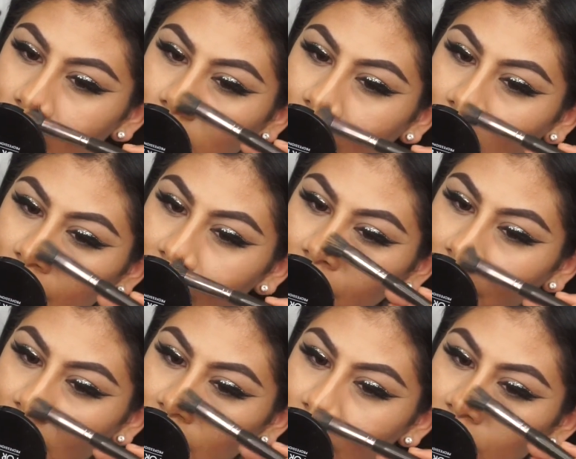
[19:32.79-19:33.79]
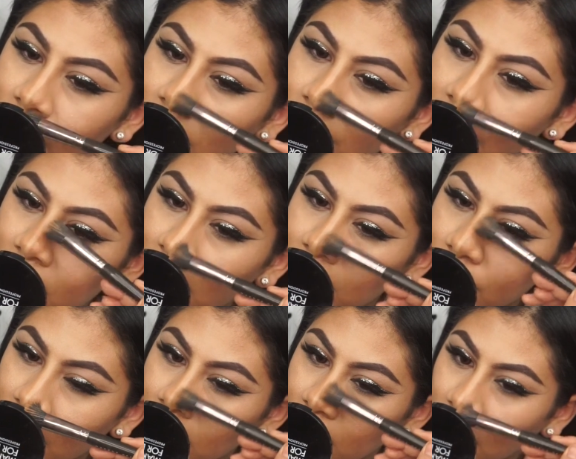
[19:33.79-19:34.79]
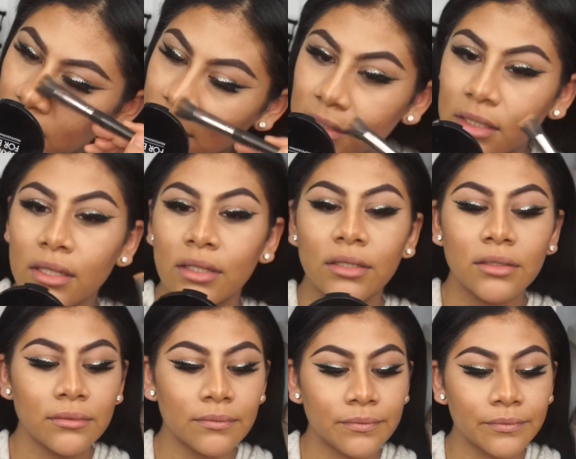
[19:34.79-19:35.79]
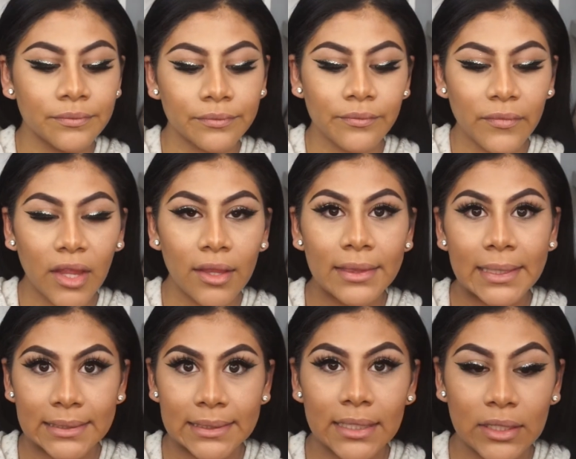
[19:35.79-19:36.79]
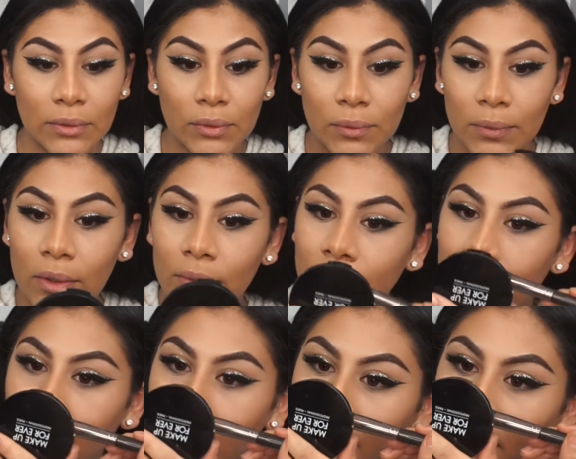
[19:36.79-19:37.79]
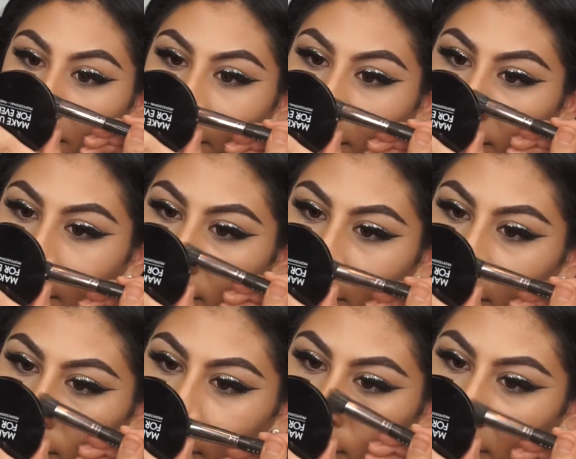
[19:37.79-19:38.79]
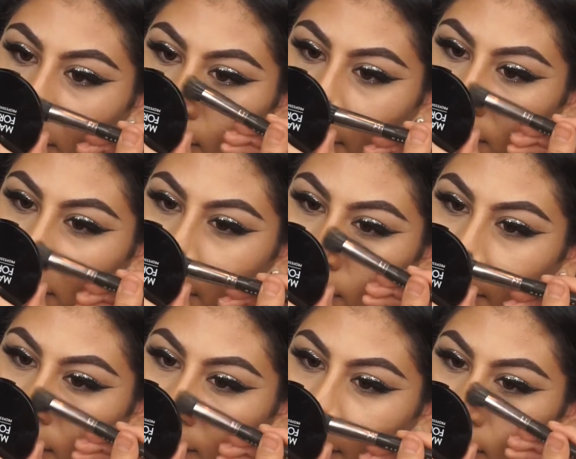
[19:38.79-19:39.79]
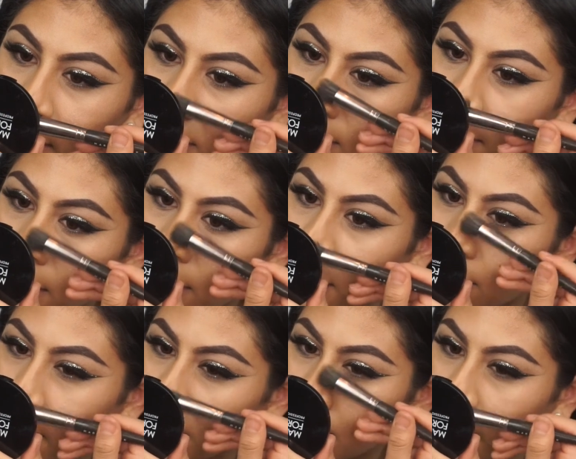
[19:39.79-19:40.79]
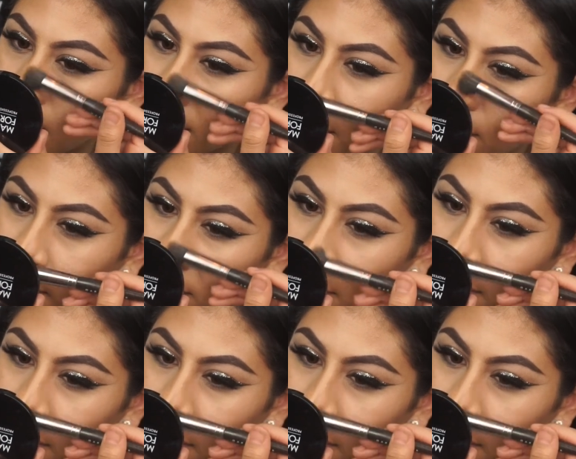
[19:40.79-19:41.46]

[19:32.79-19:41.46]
Try to be patient just because with dark concealer, things can go the wrong way. Like this one, I feel like it's already going bad here.